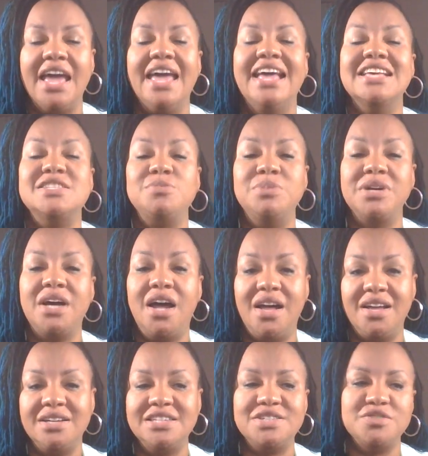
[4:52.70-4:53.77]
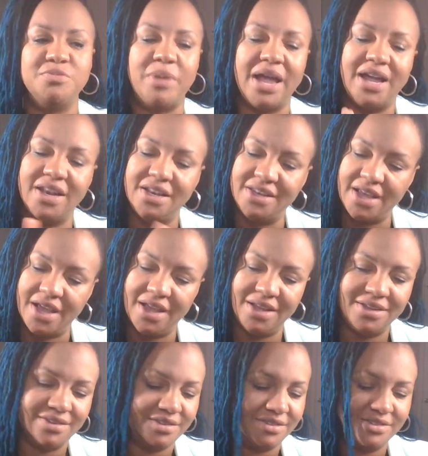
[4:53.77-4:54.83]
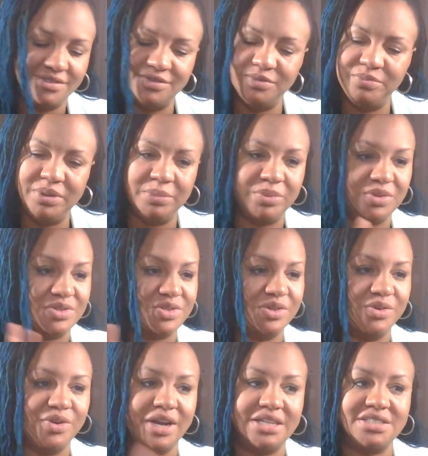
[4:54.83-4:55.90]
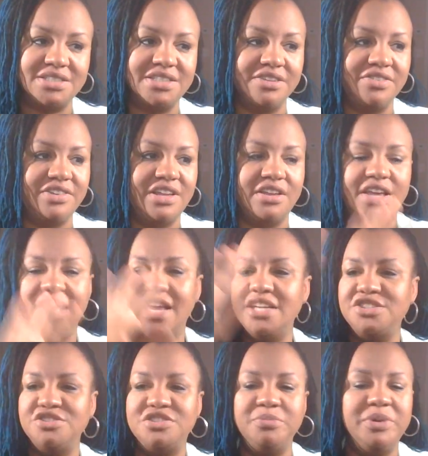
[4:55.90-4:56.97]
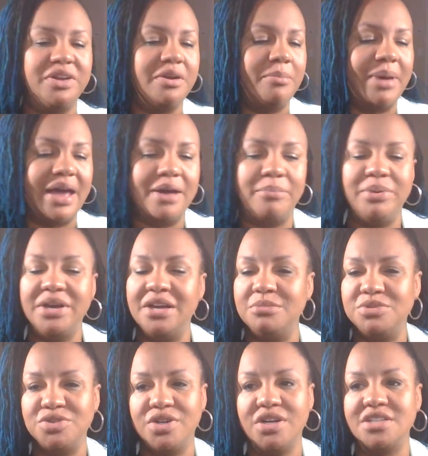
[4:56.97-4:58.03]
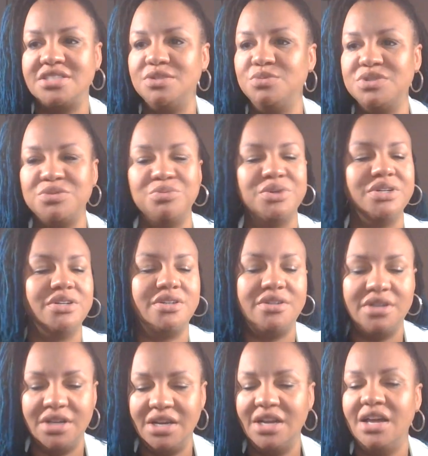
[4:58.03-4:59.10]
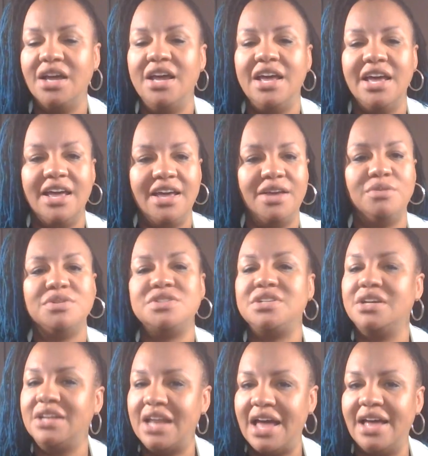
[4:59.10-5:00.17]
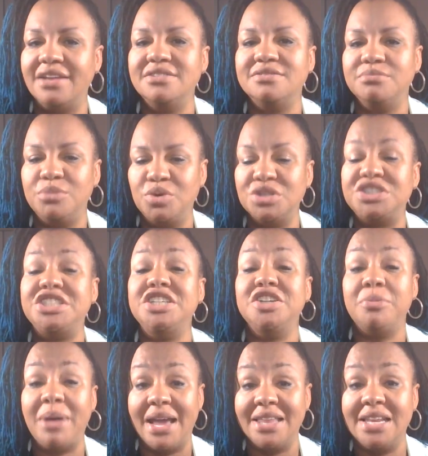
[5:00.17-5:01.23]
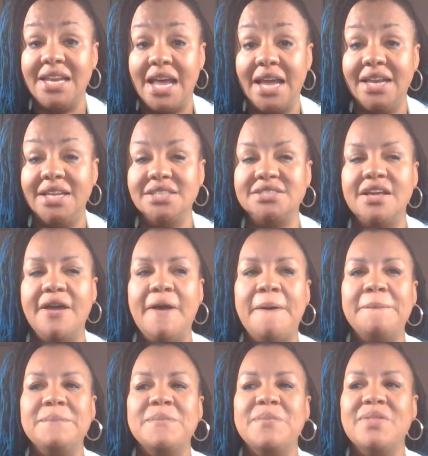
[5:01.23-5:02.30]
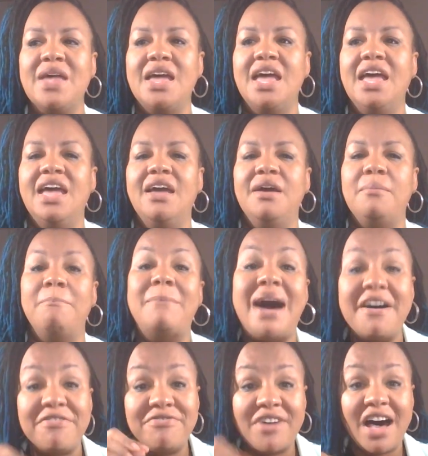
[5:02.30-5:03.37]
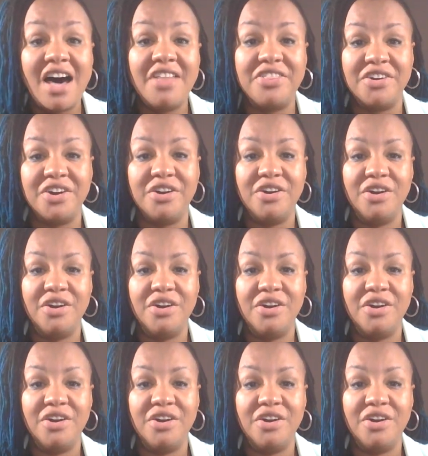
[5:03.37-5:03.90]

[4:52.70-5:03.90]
is because this was back in the day when people used to do crazy stuff. The kids used to be on the back of pickup trucks. It was real, it was a lot more chill back in the 90s. My father